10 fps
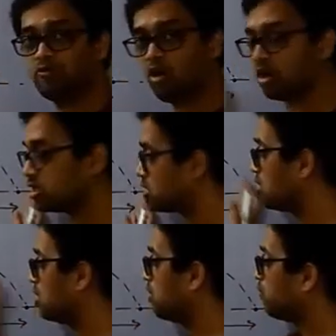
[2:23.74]
falls
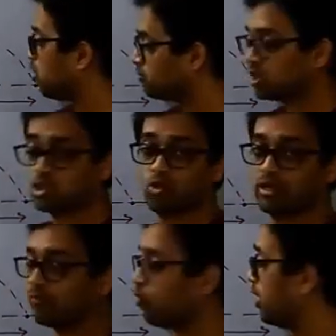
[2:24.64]
from the
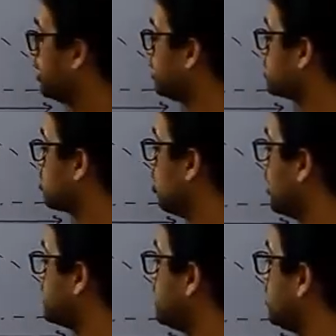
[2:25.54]
throwing point is called
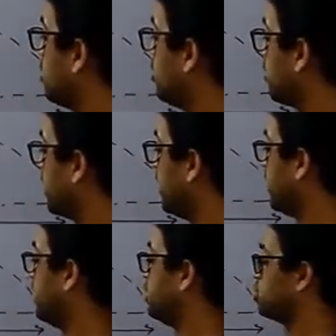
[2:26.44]
as
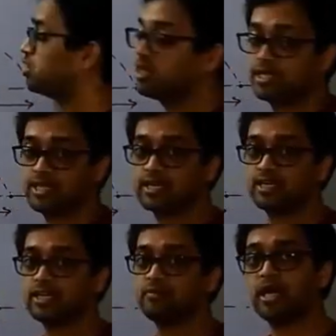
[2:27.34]
range,
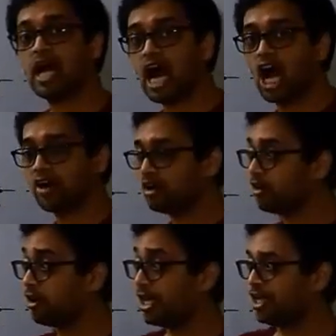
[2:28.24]
designated by R,
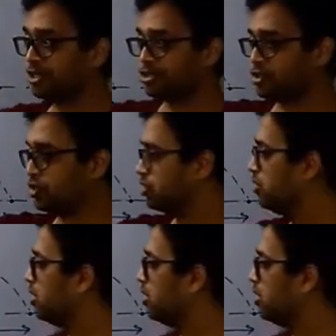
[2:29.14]
range.